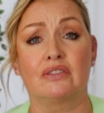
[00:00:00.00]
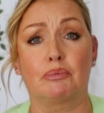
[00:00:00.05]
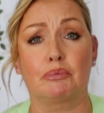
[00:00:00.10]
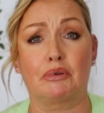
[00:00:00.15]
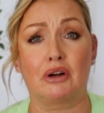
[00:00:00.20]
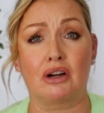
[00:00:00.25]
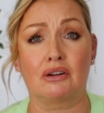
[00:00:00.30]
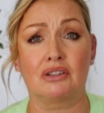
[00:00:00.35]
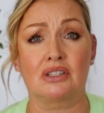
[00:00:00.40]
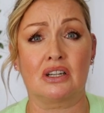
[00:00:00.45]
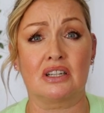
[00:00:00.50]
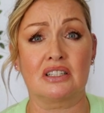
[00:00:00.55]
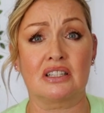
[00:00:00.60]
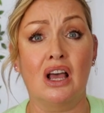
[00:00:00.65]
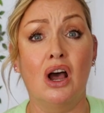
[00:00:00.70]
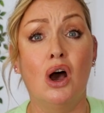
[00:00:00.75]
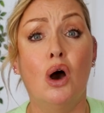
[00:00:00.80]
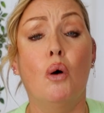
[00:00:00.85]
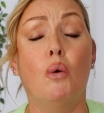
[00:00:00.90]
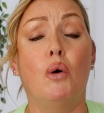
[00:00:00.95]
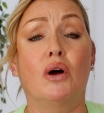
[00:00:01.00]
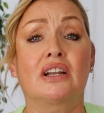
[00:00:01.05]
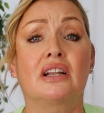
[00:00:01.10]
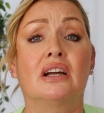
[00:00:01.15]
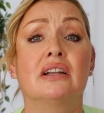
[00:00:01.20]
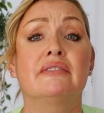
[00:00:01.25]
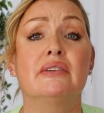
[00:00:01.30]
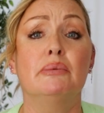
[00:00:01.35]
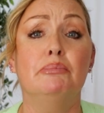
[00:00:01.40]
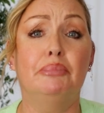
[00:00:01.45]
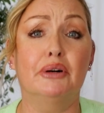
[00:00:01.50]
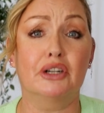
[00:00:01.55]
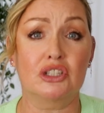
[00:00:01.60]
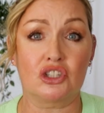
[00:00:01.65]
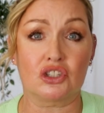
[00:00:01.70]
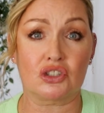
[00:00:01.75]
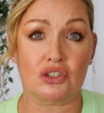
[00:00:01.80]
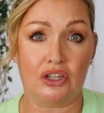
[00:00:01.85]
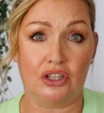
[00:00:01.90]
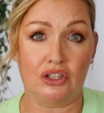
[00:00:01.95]
you have to prioritize what kind of a
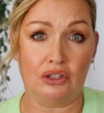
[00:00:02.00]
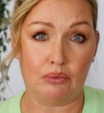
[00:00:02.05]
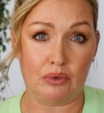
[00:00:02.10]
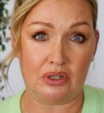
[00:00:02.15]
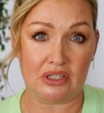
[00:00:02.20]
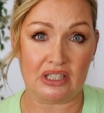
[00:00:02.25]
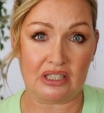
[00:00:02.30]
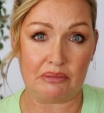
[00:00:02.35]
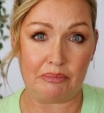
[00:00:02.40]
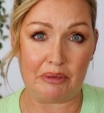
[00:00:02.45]
budget you want to